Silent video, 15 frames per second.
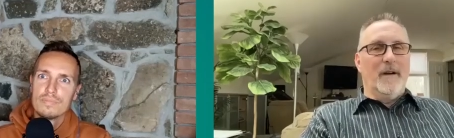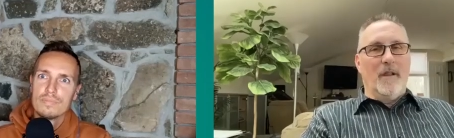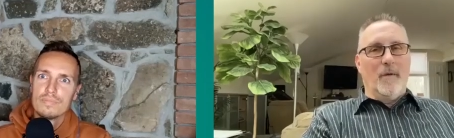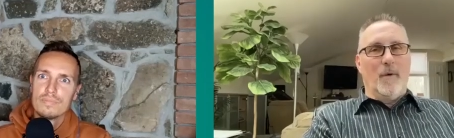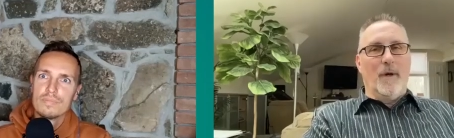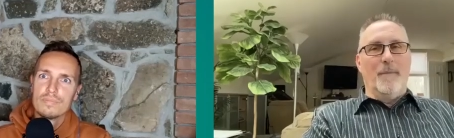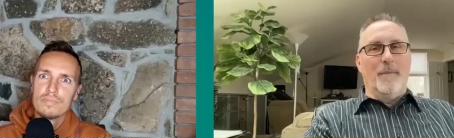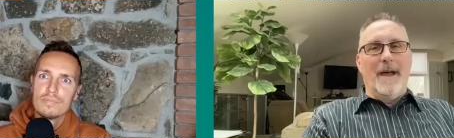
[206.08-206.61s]
Speaker 1: it all the
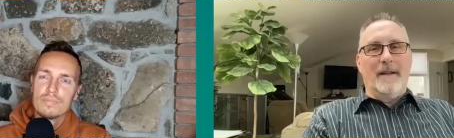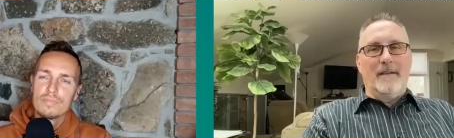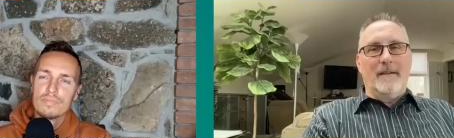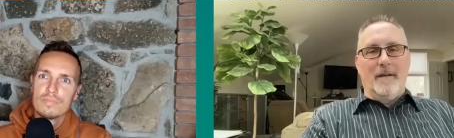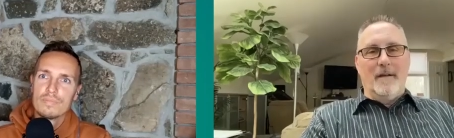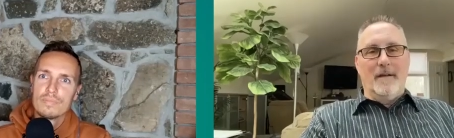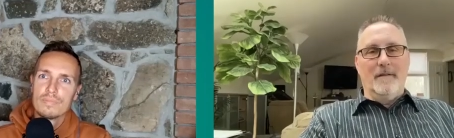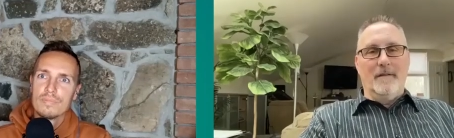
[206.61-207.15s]
way back
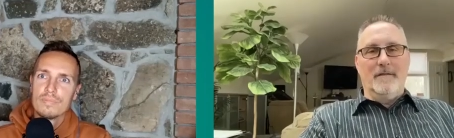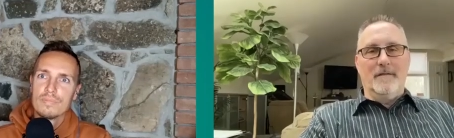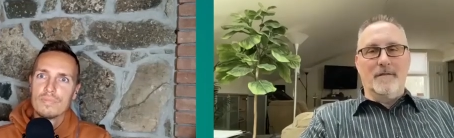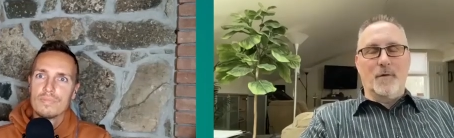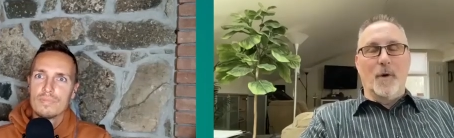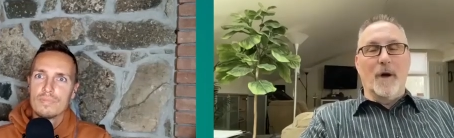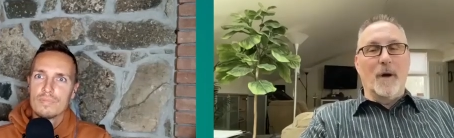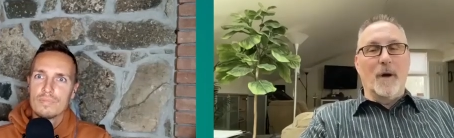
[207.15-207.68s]
to
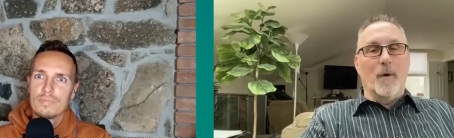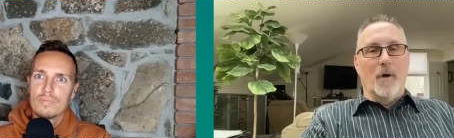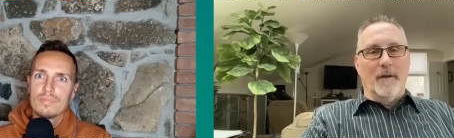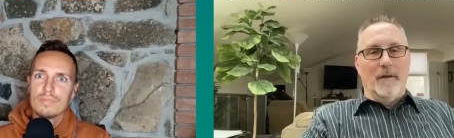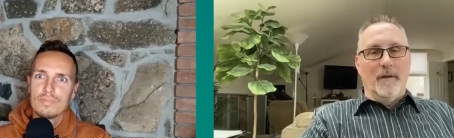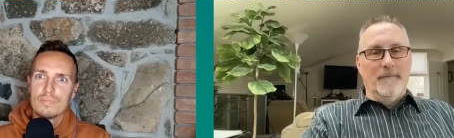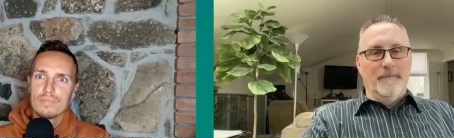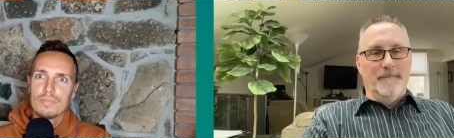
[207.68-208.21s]
square
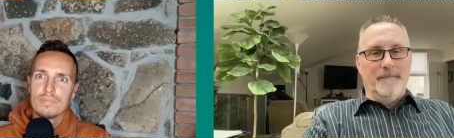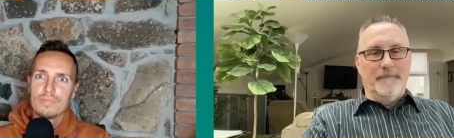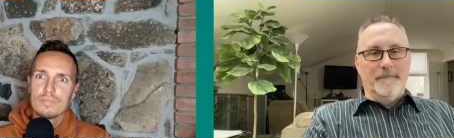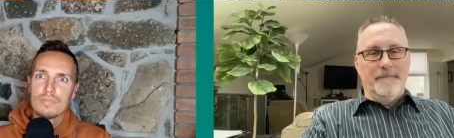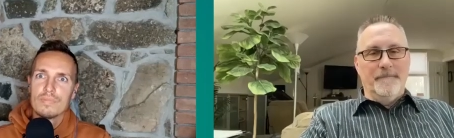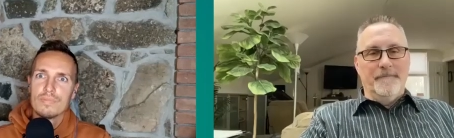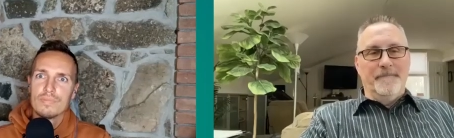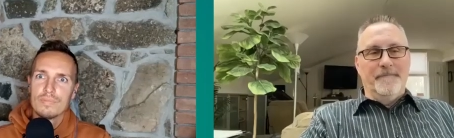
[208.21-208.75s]
one.
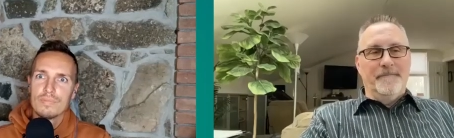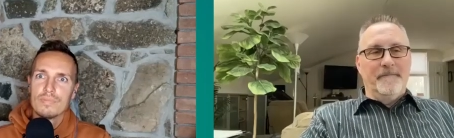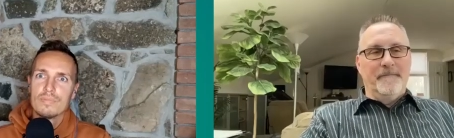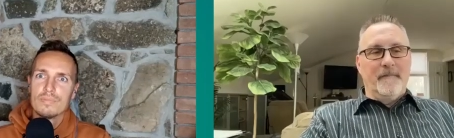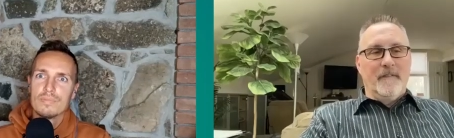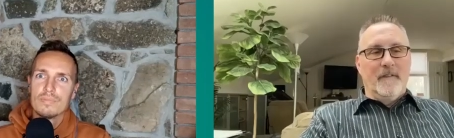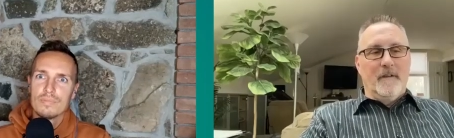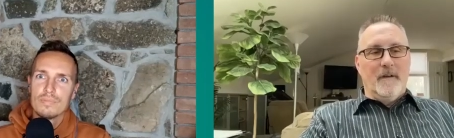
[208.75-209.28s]

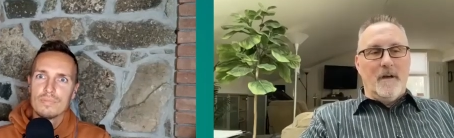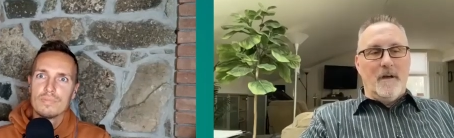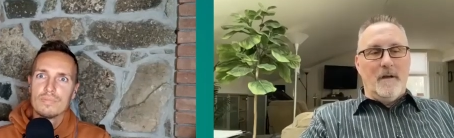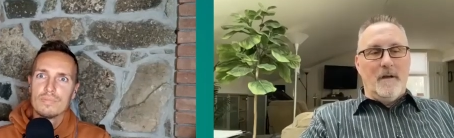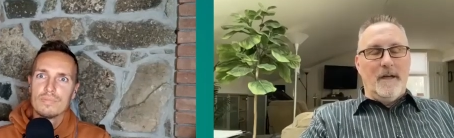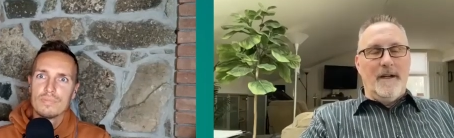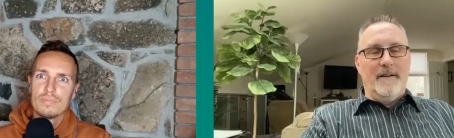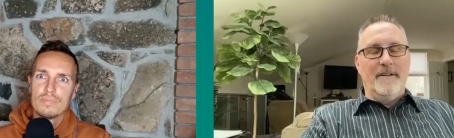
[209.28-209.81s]
Uh,
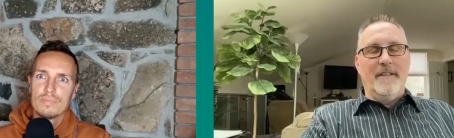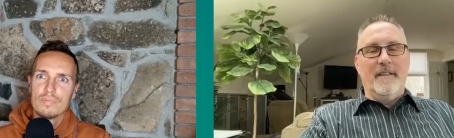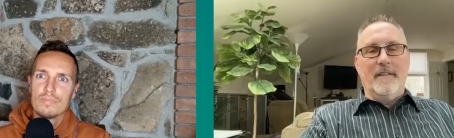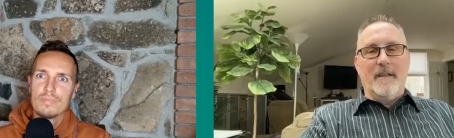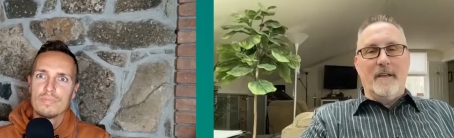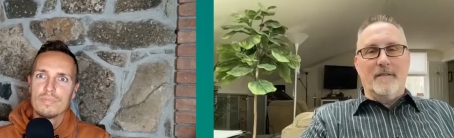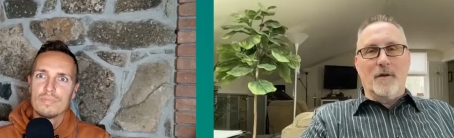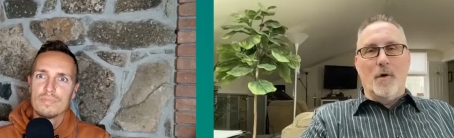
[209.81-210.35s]
everything
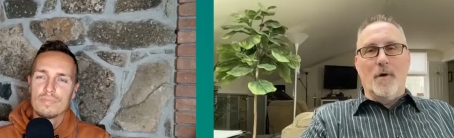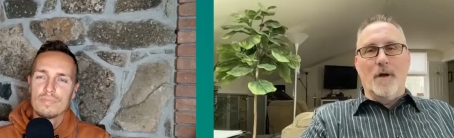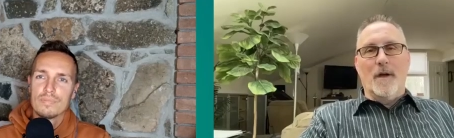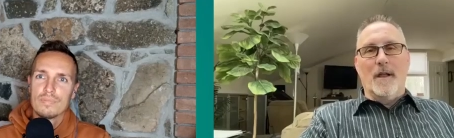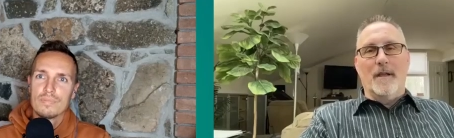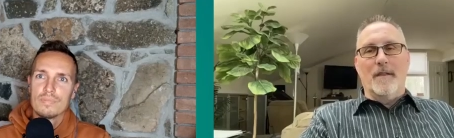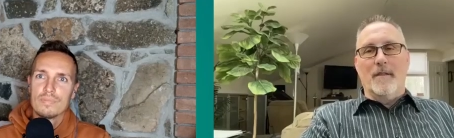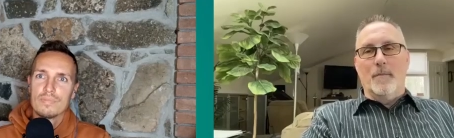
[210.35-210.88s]
that's going
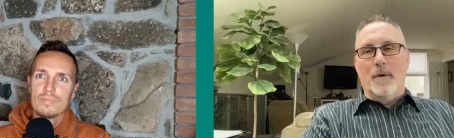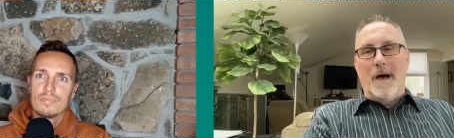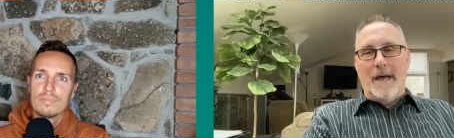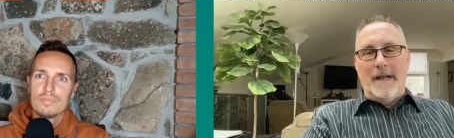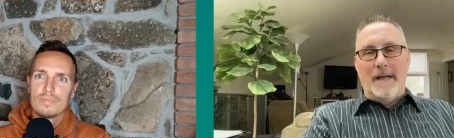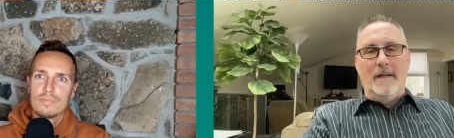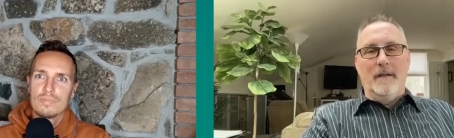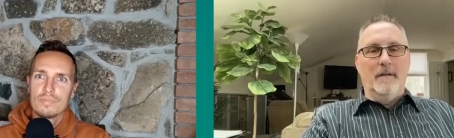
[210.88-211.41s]
on in the
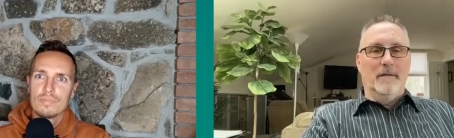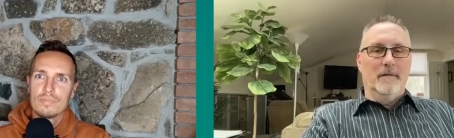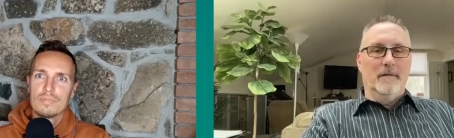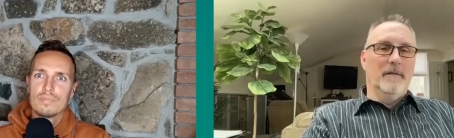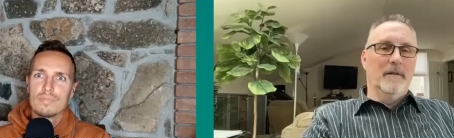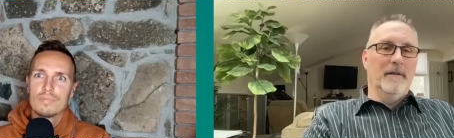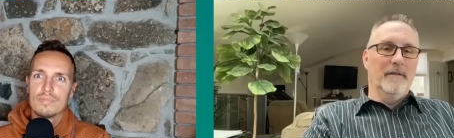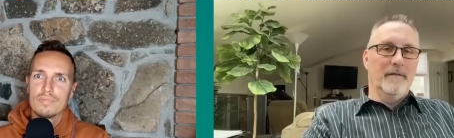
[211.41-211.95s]
body
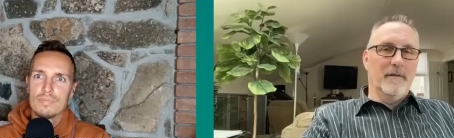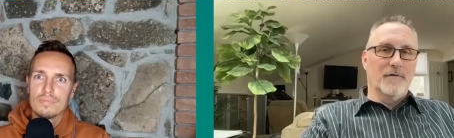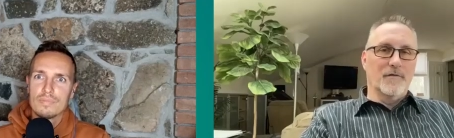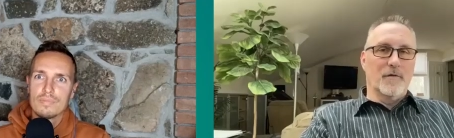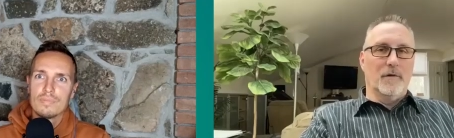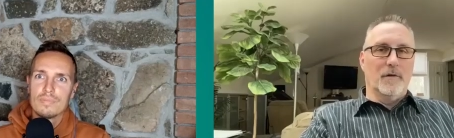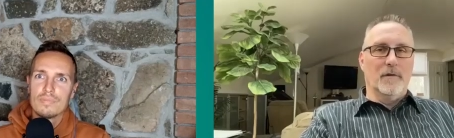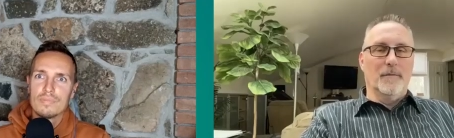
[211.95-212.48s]
is
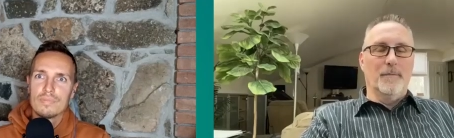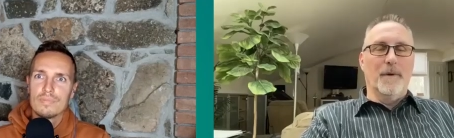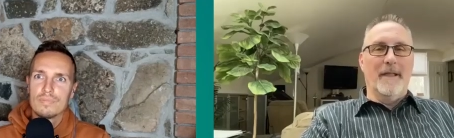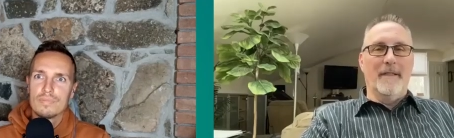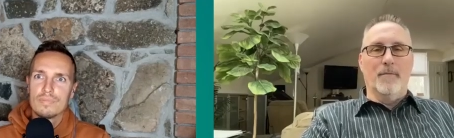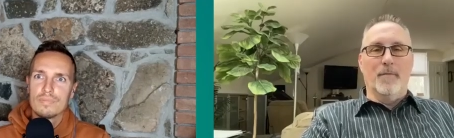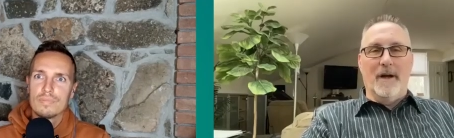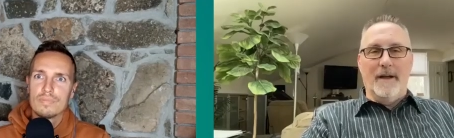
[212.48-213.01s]
controlled by
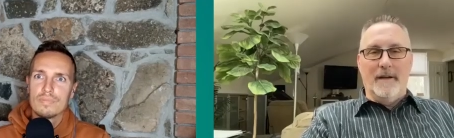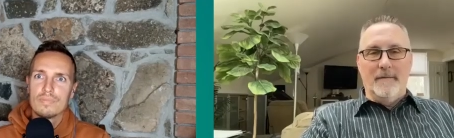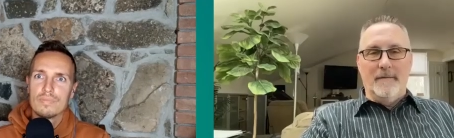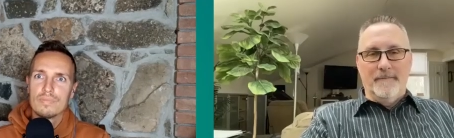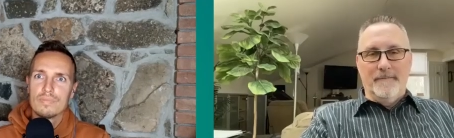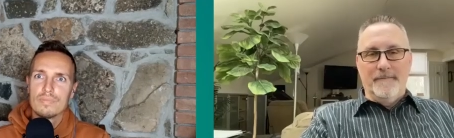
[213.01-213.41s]
the brain.